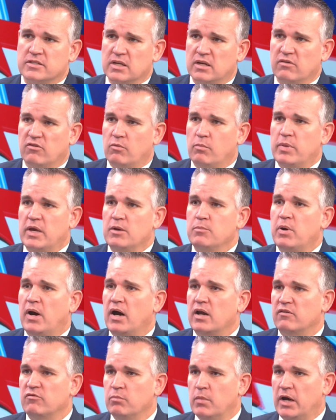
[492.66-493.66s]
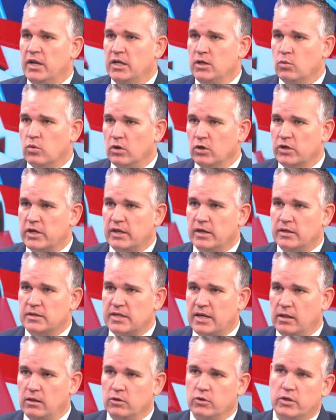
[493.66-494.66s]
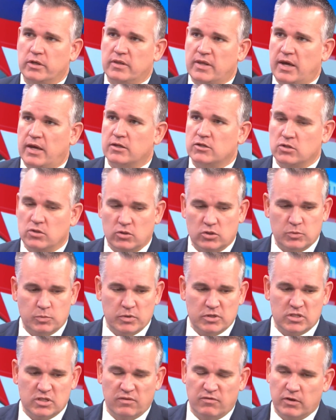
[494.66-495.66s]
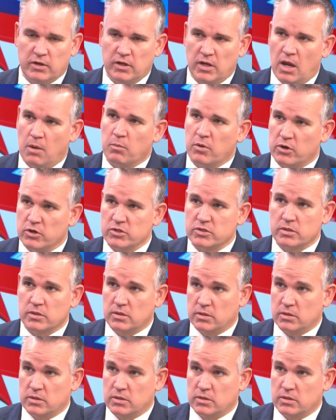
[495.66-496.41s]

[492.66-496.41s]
of a big pot of money, we're looking at tailoring that to specific numbers,